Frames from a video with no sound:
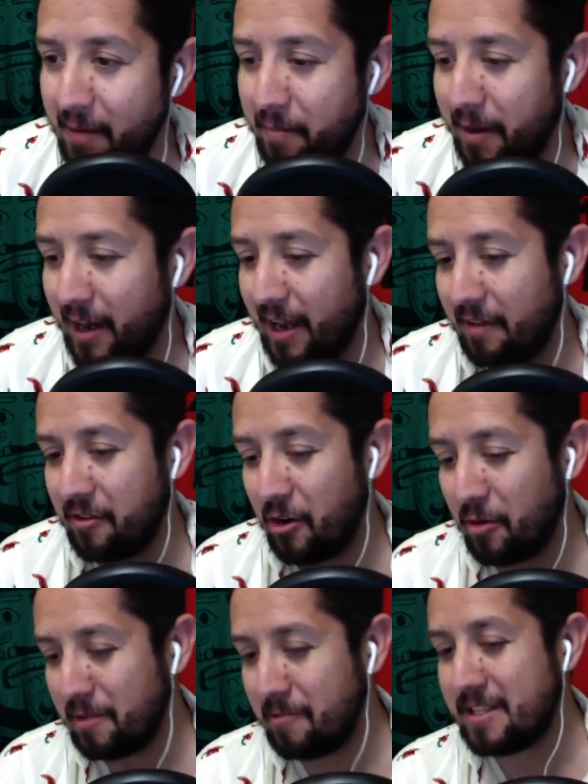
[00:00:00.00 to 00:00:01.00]
But
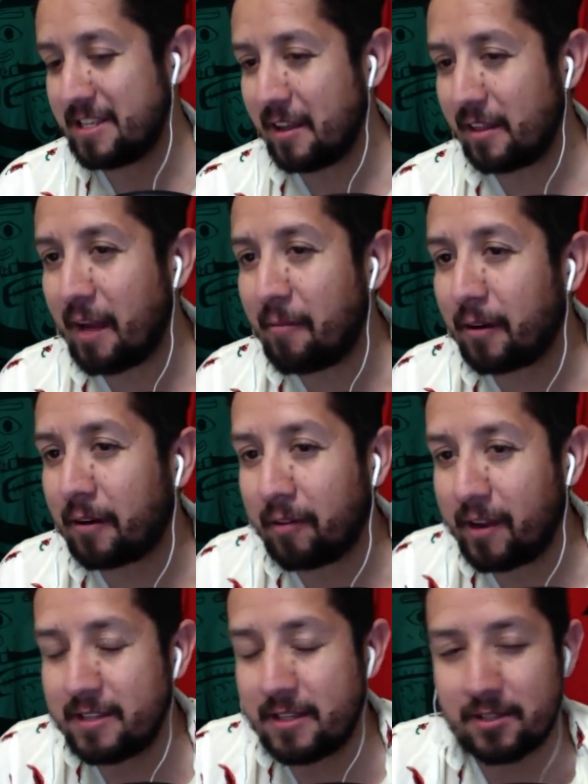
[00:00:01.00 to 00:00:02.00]
normally we see a lot more
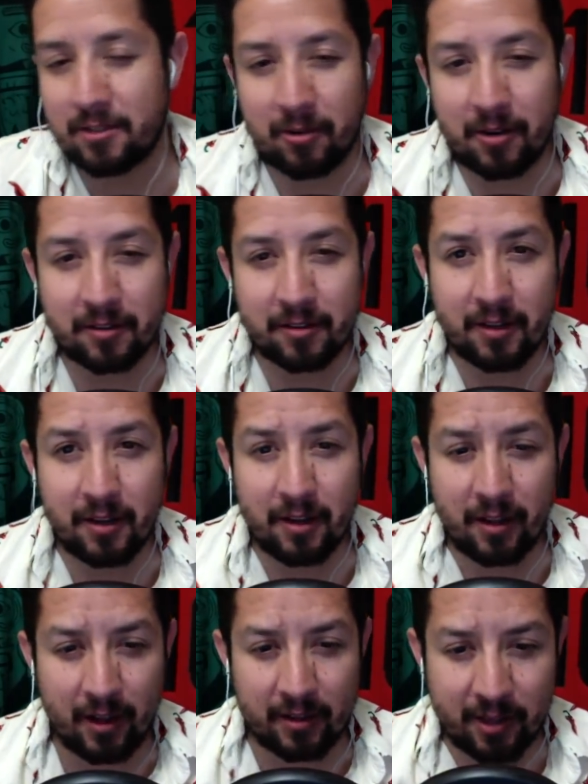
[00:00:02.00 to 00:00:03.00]
crazy stories.
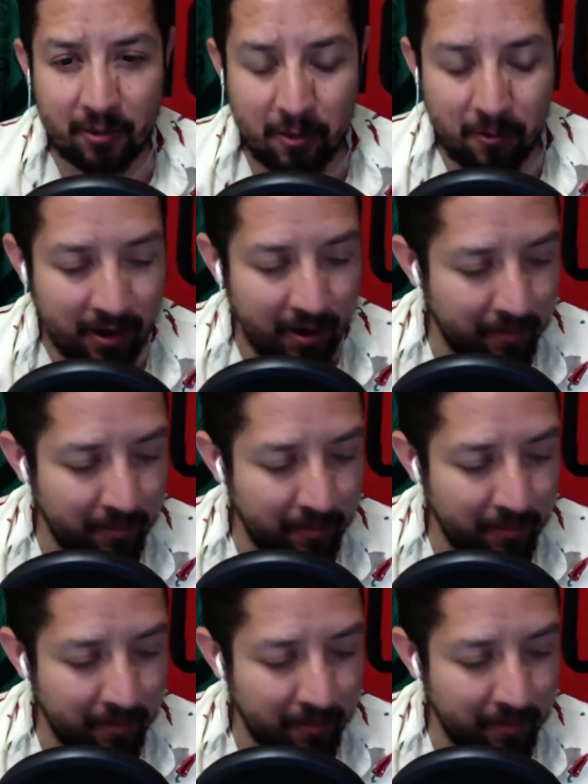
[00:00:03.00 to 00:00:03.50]
I said we wanted to